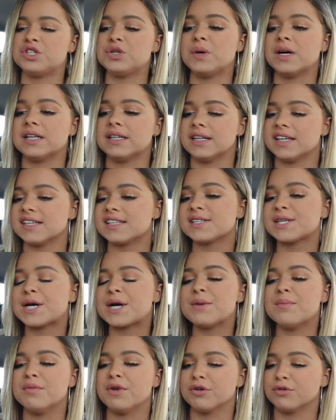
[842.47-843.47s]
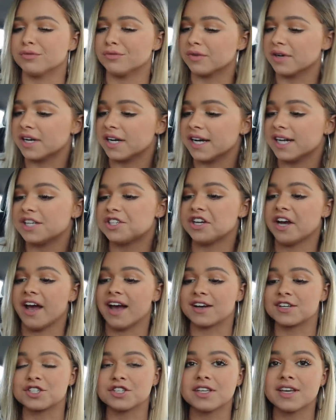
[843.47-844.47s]
to Allisa Marie. She
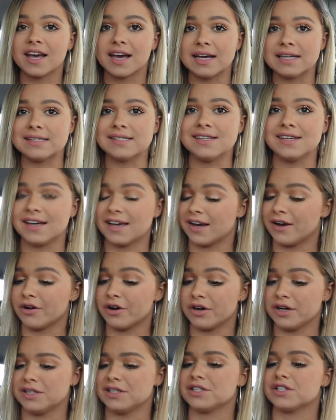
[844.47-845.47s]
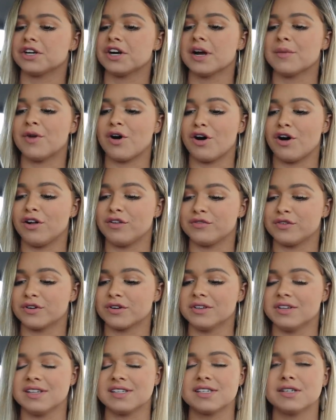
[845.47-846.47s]
actually has the account on Instagram All
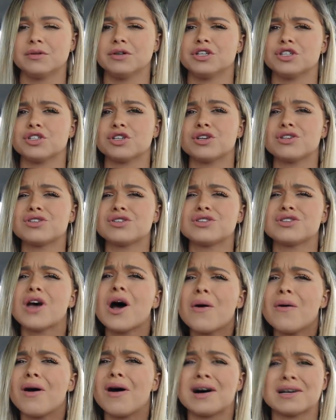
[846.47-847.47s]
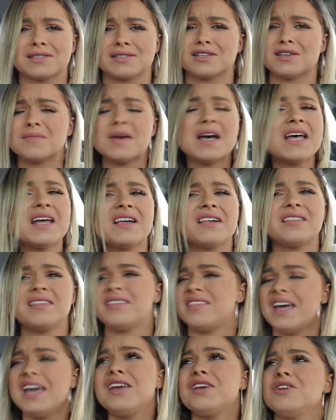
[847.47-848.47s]
for Allisa, which is so awesome.
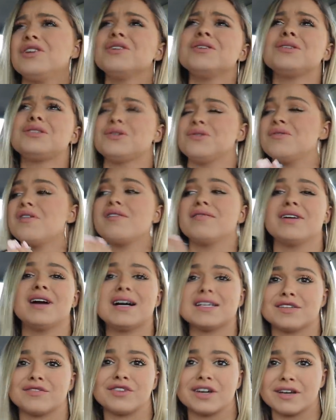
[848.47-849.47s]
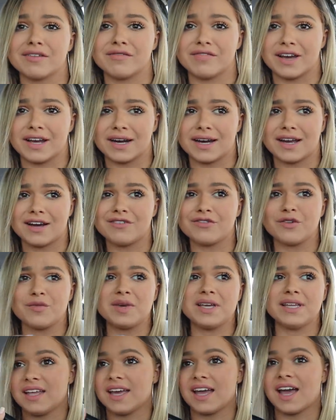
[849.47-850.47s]
Thank you to whoever has a freaking fan account for
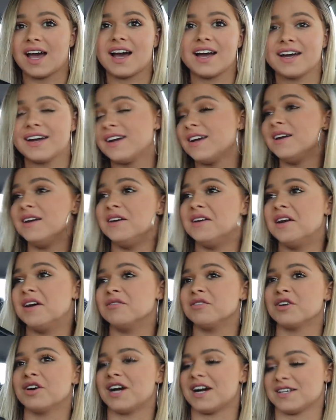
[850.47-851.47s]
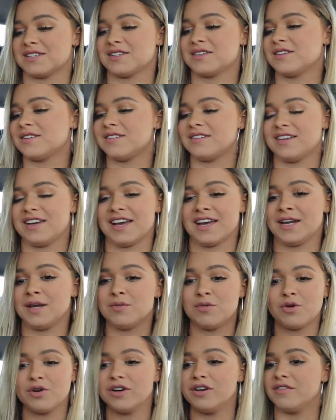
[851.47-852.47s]
me. Like I could never ask
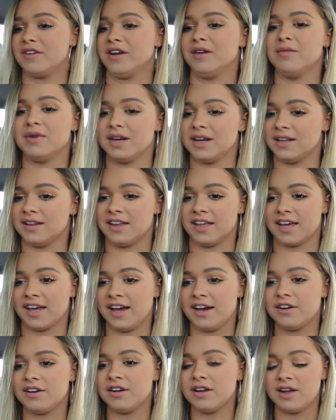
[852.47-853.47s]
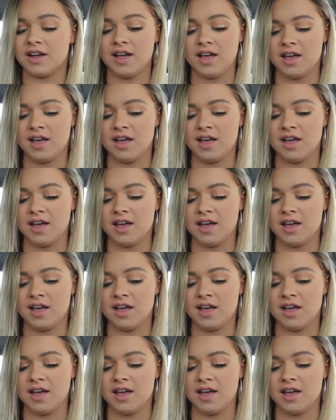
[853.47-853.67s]
any more of anybody. Like how do